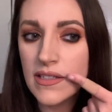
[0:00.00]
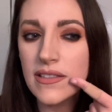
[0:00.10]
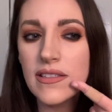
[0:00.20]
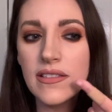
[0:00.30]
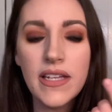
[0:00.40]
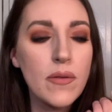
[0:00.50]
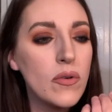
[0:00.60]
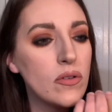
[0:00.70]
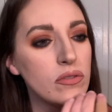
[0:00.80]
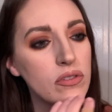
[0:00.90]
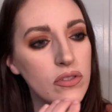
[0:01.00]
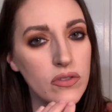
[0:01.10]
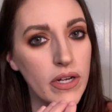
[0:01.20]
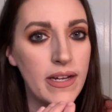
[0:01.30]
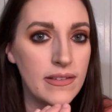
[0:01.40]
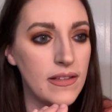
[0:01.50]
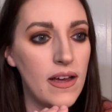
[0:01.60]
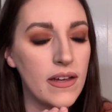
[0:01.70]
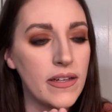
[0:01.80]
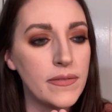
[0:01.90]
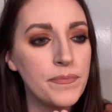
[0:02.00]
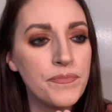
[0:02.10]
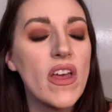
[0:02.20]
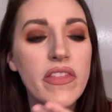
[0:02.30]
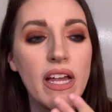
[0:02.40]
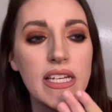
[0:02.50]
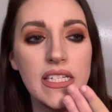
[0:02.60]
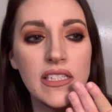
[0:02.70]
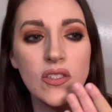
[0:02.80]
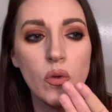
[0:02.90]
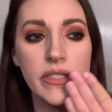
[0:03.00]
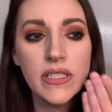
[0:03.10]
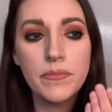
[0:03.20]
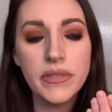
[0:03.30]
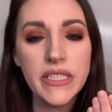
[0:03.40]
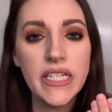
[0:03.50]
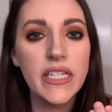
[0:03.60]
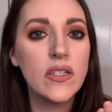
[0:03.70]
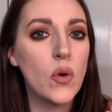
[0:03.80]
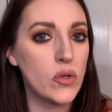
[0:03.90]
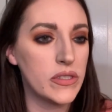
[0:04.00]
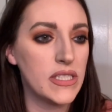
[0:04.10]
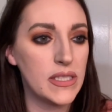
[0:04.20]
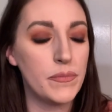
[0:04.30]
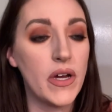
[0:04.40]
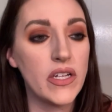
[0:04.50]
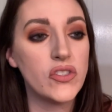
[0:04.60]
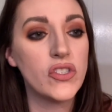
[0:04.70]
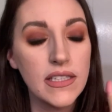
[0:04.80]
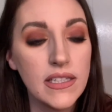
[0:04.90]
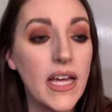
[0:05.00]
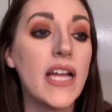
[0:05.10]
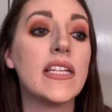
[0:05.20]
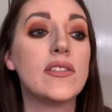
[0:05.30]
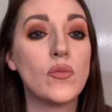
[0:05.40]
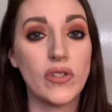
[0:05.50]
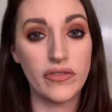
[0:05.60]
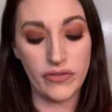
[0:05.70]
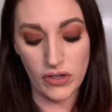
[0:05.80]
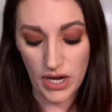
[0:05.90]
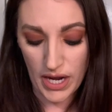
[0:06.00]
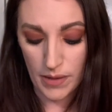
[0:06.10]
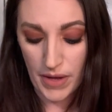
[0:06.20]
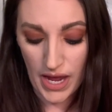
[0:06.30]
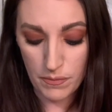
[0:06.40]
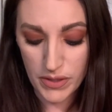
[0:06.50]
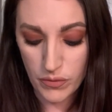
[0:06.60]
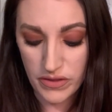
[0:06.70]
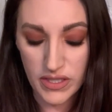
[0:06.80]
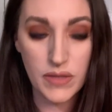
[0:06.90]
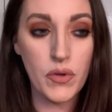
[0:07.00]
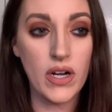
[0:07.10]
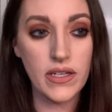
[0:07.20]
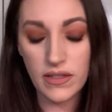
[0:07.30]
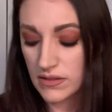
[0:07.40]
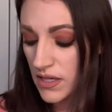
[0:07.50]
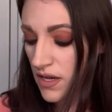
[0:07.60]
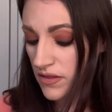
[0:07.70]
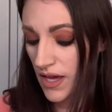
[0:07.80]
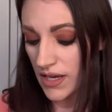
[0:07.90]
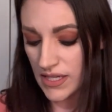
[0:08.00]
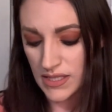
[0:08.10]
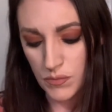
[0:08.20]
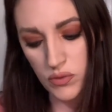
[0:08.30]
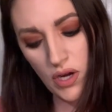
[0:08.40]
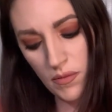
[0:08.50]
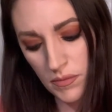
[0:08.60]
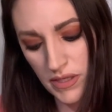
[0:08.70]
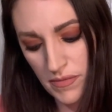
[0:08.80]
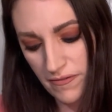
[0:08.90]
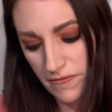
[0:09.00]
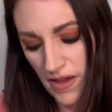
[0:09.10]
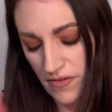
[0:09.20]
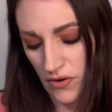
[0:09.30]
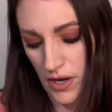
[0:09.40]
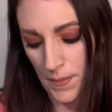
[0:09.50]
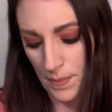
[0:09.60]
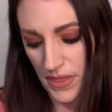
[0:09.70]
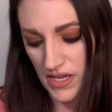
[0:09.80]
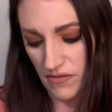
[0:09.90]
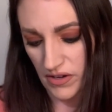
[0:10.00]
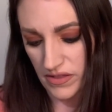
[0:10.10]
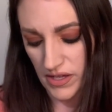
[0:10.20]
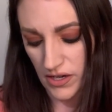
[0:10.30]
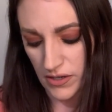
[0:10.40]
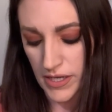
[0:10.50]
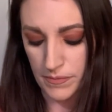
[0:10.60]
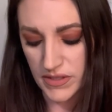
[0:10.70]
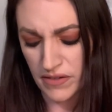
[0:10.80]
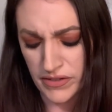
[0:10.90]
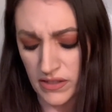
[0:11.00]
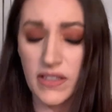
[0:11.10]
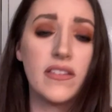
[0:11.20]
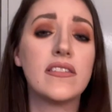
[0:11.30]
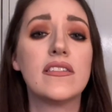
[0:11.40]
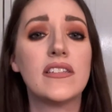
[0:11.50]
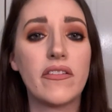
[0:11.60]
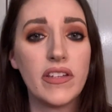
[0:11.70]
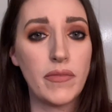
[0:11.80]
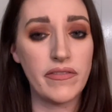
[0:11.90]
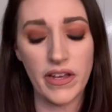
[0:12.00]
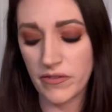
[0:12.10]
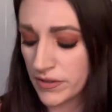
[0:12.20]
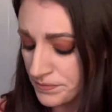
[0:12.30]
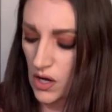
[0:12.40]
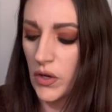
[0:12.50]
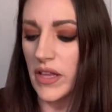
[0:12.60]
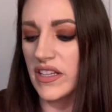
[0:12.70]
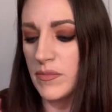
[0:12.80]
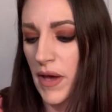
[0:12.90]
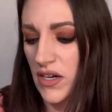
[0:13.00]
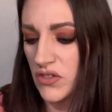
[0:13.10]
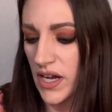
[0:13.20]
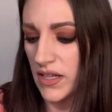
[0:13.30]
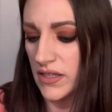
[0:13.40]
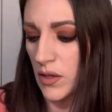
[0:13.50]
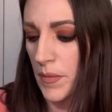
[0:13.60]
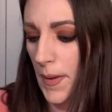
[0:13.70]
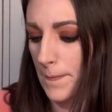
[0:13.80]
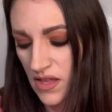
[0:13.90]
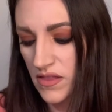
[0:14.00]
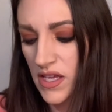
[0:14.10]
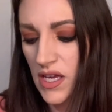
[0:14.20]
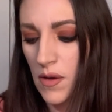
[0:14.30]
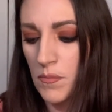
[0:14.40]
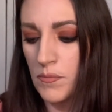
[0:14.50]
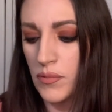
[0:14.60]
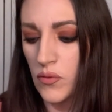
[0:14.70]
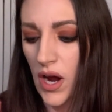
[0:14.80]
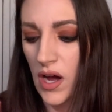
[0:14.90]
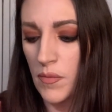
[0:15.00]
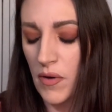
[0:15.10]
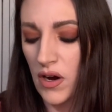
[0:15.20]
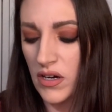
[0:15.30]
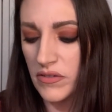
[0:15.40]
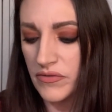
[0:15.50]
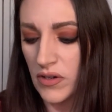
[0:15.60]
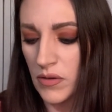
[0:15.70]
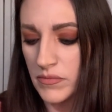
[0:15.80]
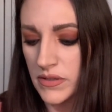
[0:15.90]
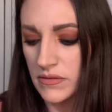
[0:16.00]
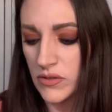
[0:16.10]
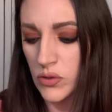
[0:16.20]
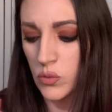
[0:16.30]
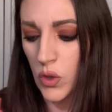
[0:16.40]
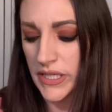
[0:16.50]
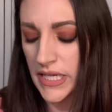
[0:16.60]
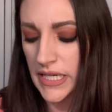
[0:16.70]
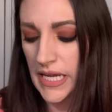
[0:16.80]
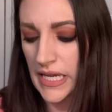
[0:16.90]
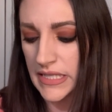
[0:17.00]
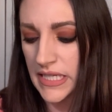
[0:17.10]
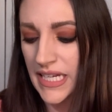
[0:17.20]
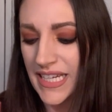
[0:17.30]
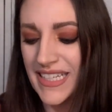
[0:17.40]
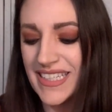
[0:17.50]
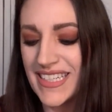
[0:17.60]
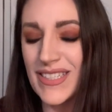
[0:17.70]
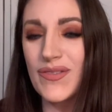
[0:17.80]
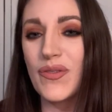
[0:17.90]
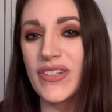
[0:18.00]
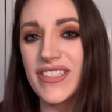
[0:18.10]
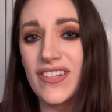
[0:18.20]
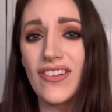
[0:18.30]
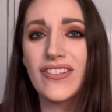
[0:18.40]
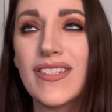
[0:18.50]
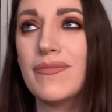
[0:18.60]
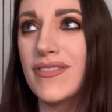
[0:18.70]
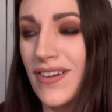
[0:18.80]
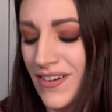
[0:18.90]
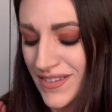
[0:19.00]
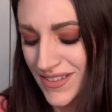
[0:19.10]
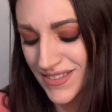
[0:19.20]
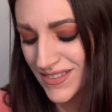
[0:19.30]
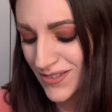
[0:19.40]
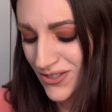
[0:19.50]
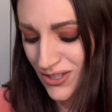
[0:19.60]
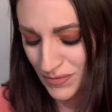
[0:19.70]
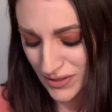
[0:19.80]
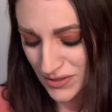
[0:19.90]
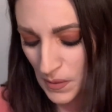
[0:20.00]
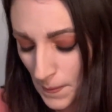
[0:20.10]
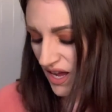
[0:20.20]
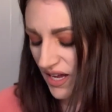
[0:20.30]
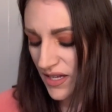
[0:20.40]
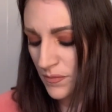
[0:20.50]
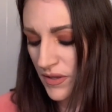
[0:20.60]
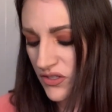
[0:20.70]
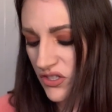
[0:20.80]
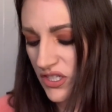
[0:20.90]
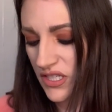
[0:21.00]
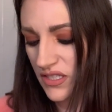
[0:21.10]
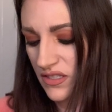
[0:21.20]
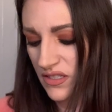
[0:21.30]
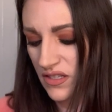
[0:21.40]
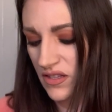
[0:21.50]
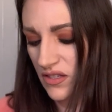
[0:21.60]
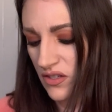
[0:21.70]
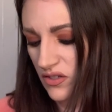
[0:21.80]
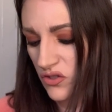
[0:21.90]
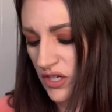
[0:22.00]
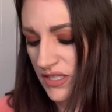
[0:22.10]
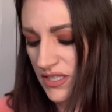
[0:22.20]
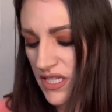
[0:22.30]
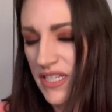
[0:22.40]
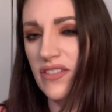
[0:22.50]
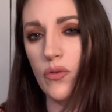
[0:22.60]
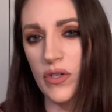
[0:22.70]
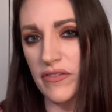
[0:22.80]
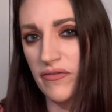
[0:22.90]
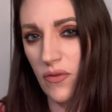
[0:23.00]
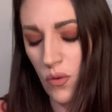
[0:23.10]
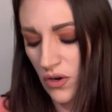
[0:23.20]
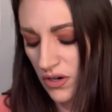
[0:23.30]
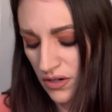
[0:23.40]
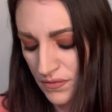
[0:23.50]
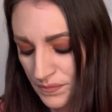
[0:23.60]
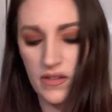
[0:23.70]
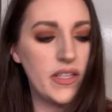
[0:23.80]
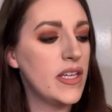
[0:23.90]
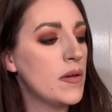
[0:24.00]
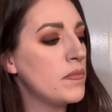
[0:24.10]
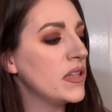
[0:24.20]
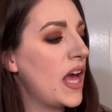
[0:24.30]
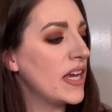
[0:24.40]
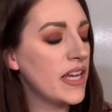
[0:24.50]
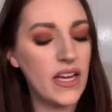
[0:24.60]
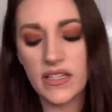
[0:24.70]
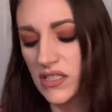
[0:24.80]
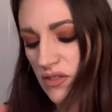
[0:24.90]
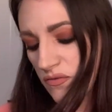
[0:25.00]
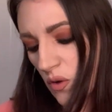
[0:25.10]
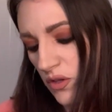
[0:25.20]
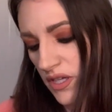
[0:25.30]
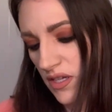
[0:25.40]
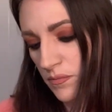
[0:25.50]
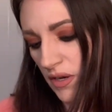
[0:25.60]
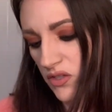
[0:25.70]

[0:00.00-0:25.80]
stable, straight line that isn't going to bleed or smudge. That is wonderful. I'm happy with this product. That is probably my favorite in everything here. Yeah, definitely. This is definitely my favorite. Okay, let's backtrack a little bit. The brow bar from twenty eighteen is forty dollars. I'm sorry, that's so judgmental. I mentioned the TraStique is forty-four dollars. The Blackhead Exfoliant by